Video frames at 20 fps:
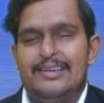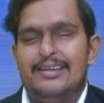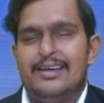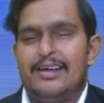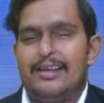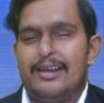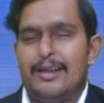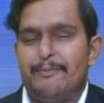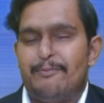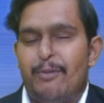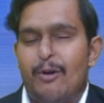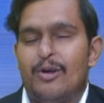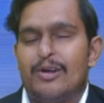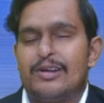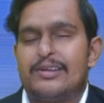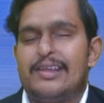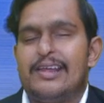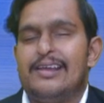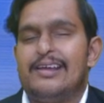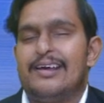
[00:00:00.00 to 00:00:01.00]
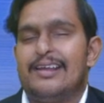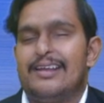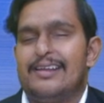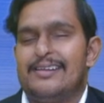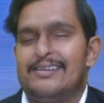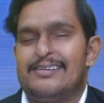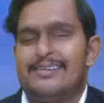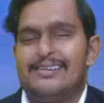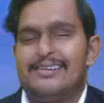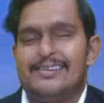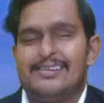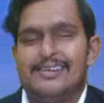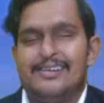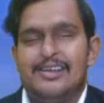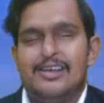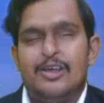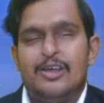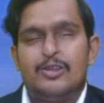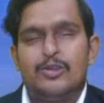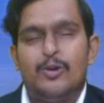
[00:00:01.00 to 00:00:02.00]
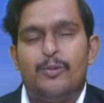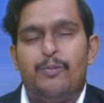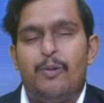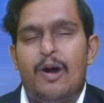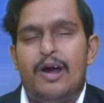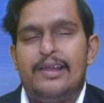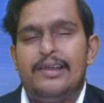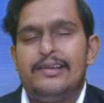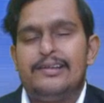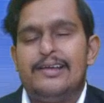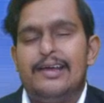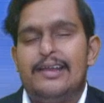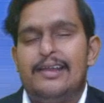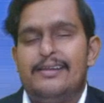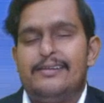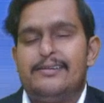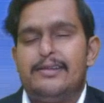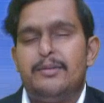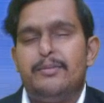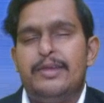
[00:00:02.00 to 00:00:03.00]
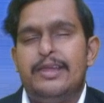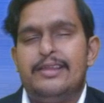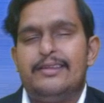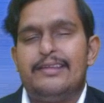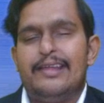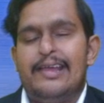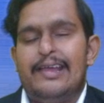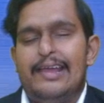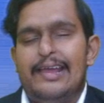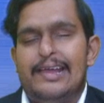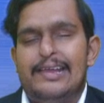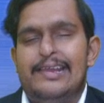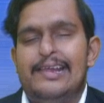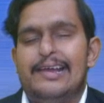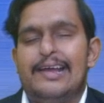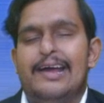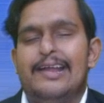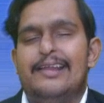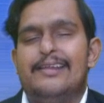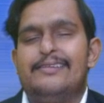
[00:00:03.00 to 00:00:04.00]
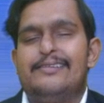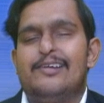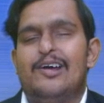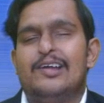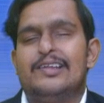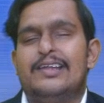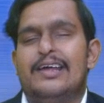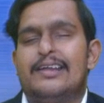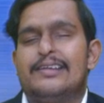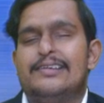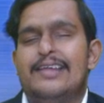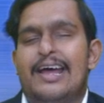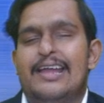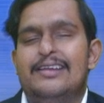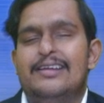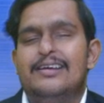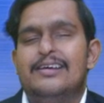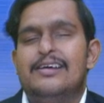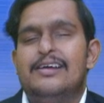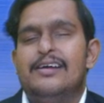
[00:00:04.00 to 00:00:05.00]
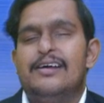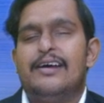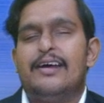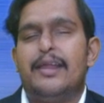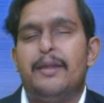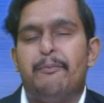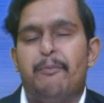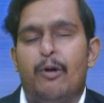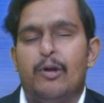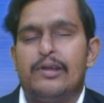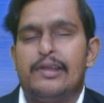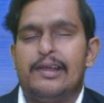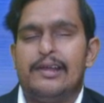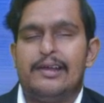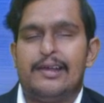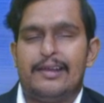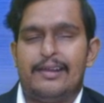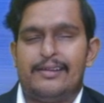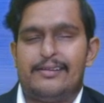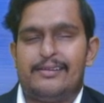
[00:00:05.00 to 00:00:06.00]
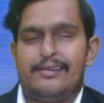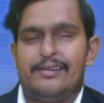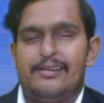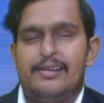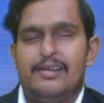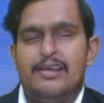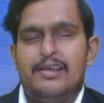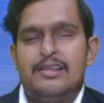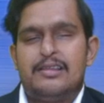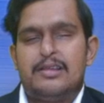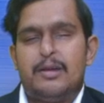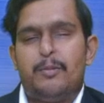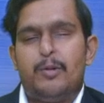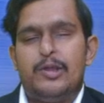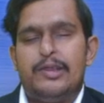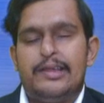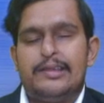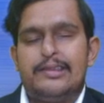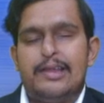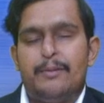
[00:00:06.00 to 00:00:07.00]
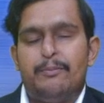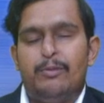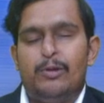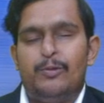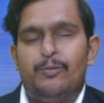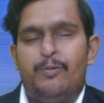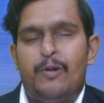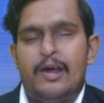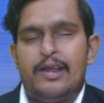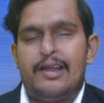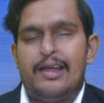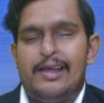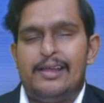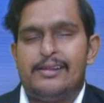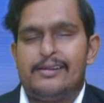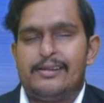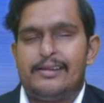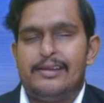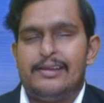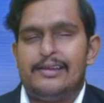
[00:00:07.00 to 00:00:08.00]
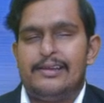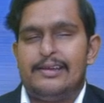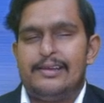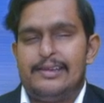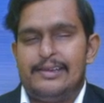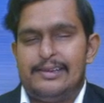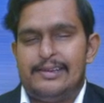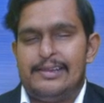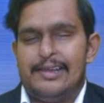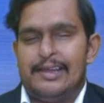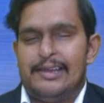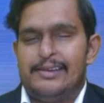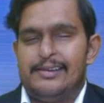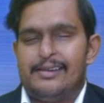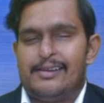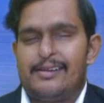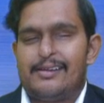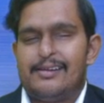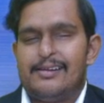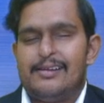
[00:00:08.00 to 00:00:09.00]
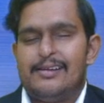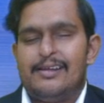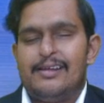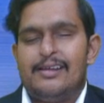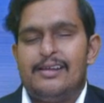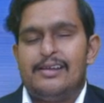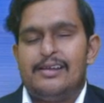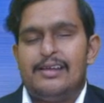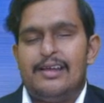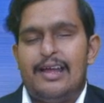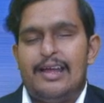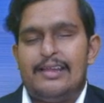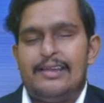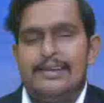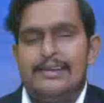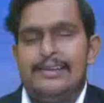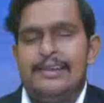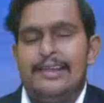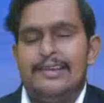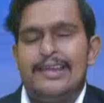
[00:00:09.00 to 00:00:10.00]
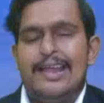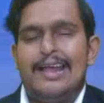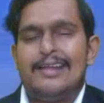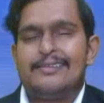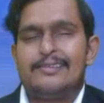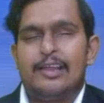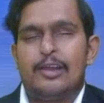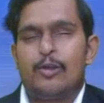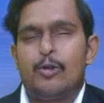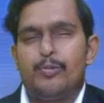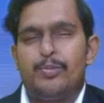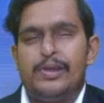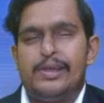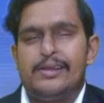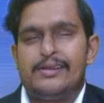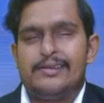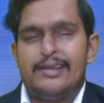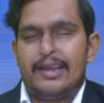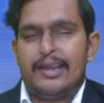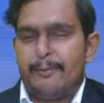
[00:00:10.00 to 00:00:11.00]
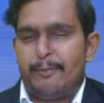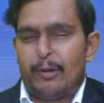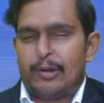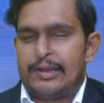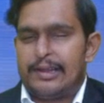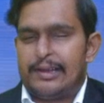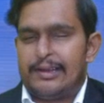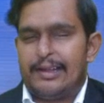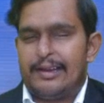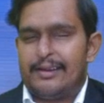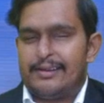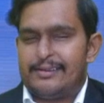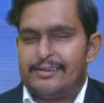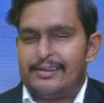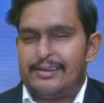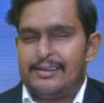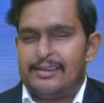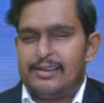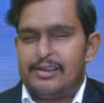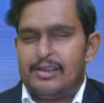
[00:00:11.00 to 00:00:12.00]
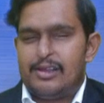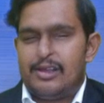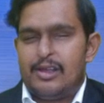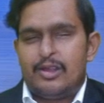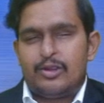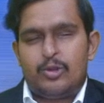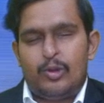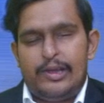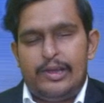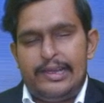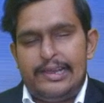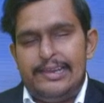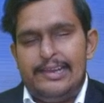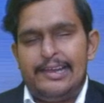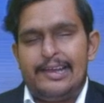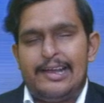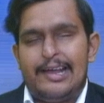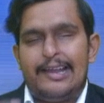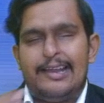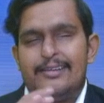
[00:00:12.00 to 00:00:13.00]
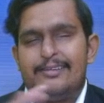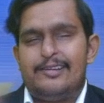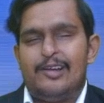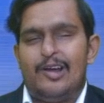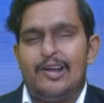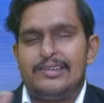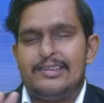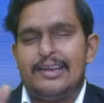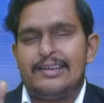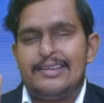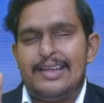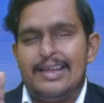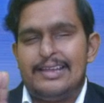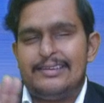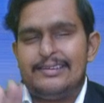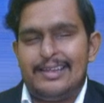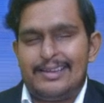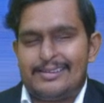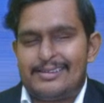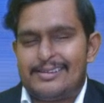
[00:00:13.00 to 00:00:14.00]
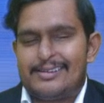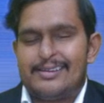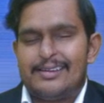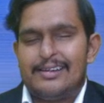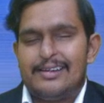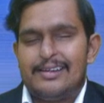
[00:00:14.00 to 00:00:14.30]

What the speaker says: reporting currency. So foreign currency means any currency other than reporting currency. Suppose example for us Indians, Indian National Rupee is the reporting currency. So any currency other than this